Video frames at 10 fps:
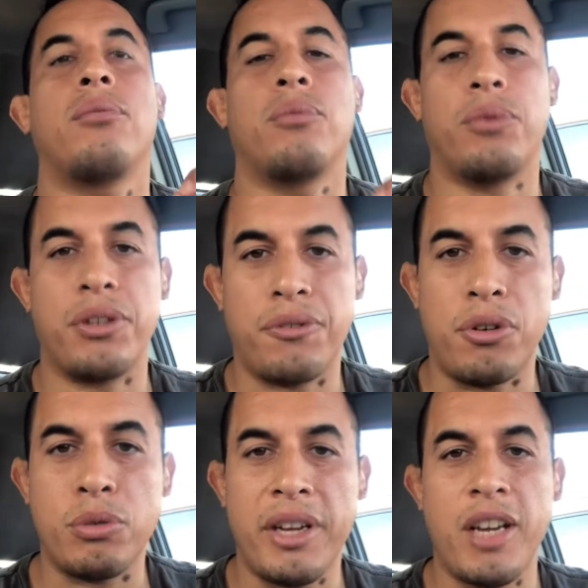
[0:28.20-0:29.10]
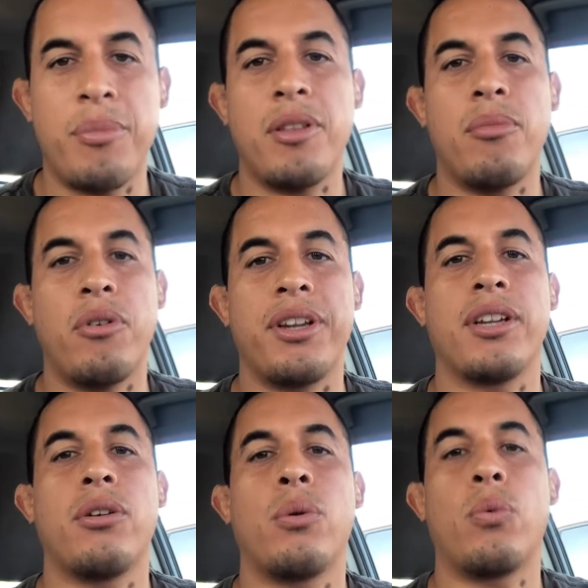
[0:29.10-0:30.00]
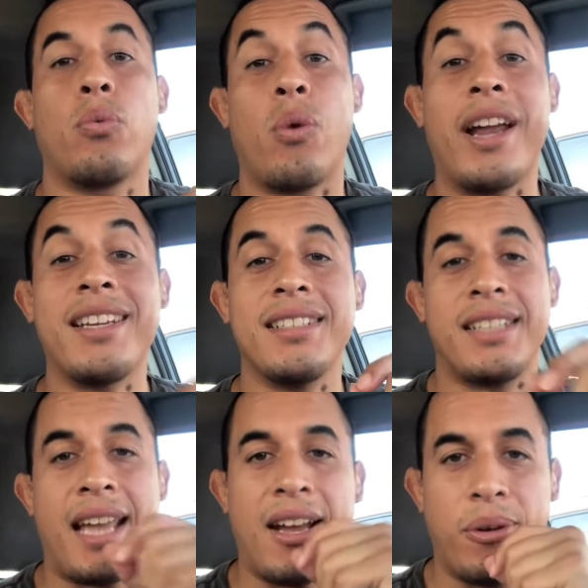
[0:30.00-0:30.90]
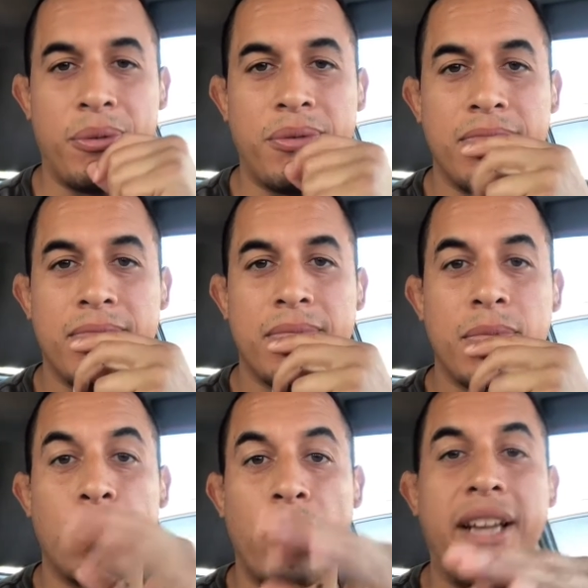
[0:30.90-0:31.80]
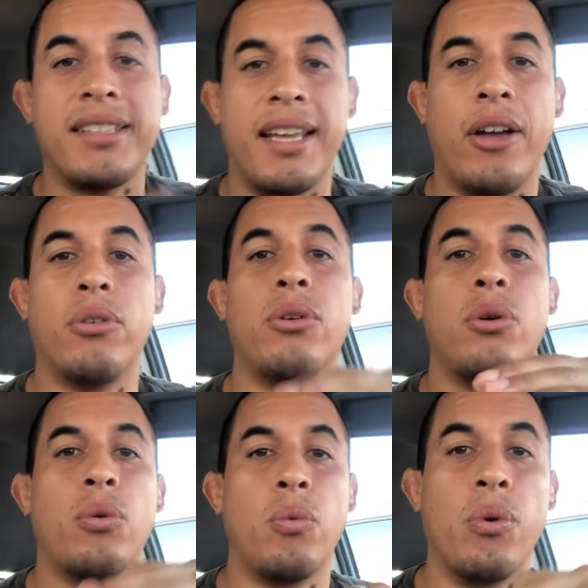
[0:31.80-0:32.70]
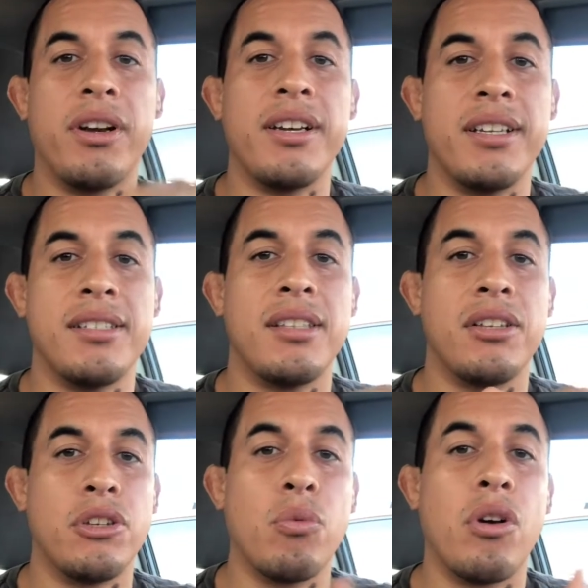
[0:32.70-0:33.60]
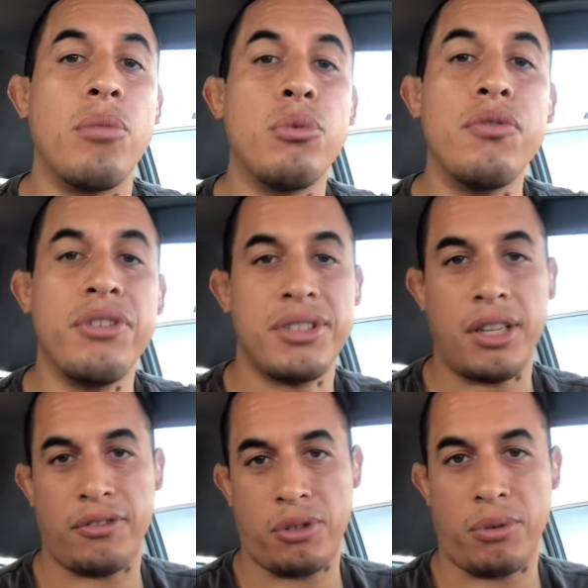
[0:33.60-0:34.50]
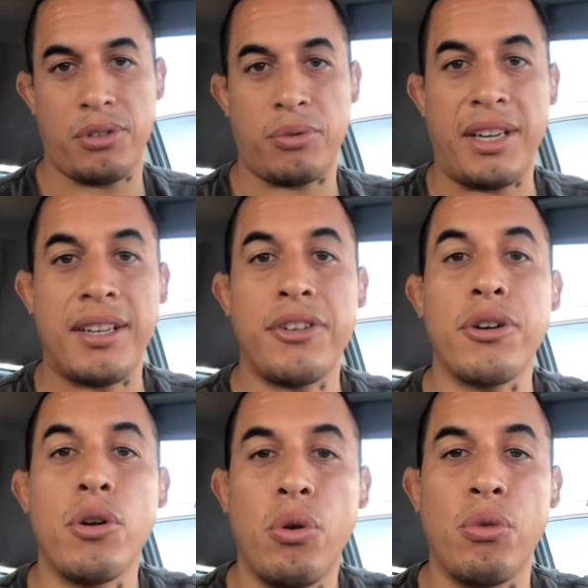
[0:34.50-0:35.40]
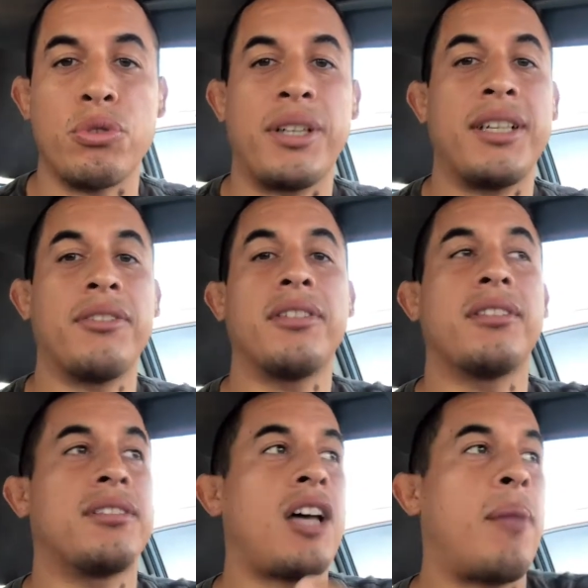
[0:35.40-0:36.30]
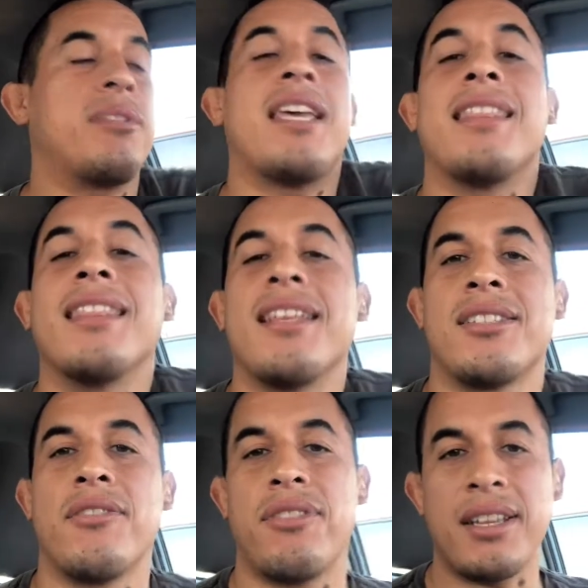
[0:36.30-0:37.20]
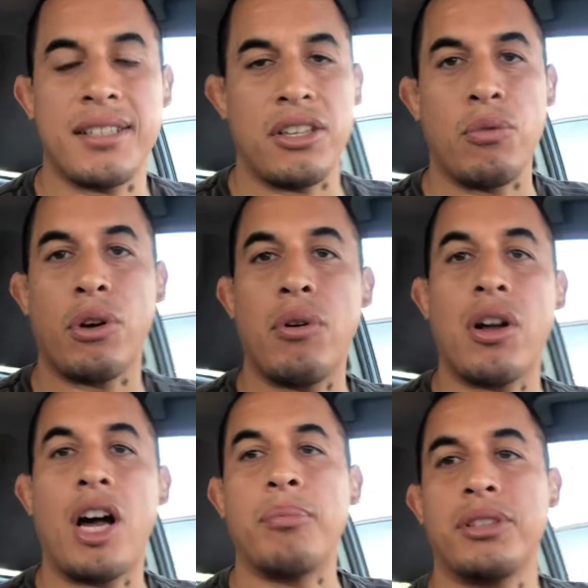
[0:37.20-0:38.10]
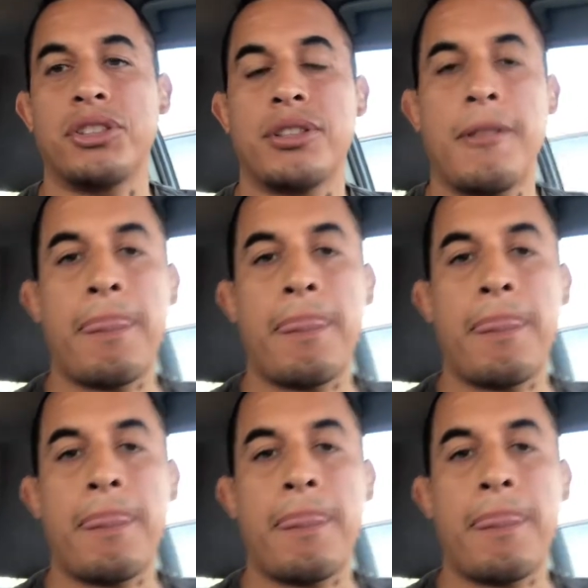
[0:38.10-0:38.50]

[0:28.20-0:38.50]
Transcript: when you first wake up in the morning, write down what it is that you want to move yourself towards. Write down your goals, write down the top 10 list of things that you want to accomplish.